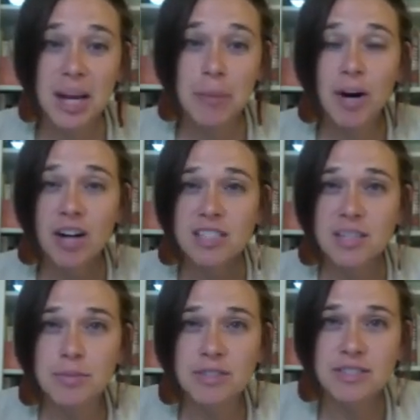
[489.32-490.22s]

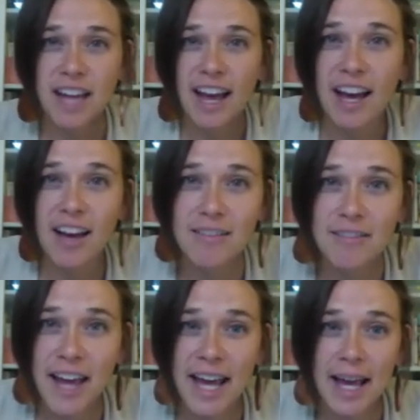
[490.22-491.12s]
participles have
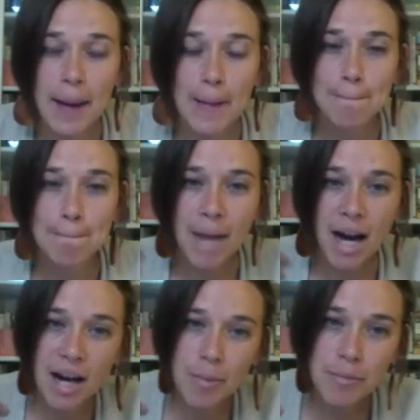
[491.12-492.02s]
a
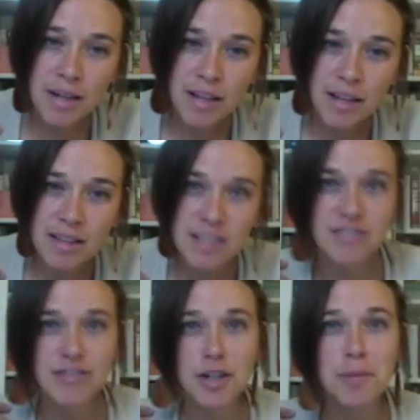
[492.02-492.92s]
mom, that's a
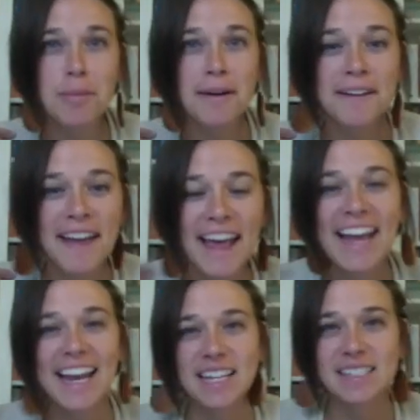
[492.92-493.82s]
verb,
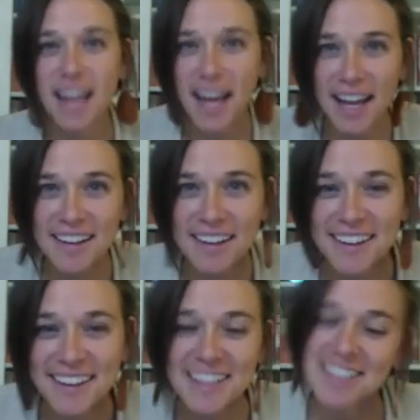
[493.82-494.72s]
and a dad,
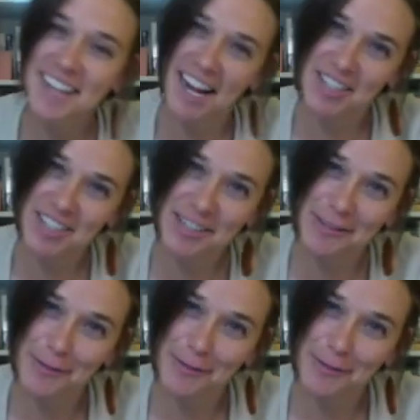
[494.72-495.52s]
that's an adjective.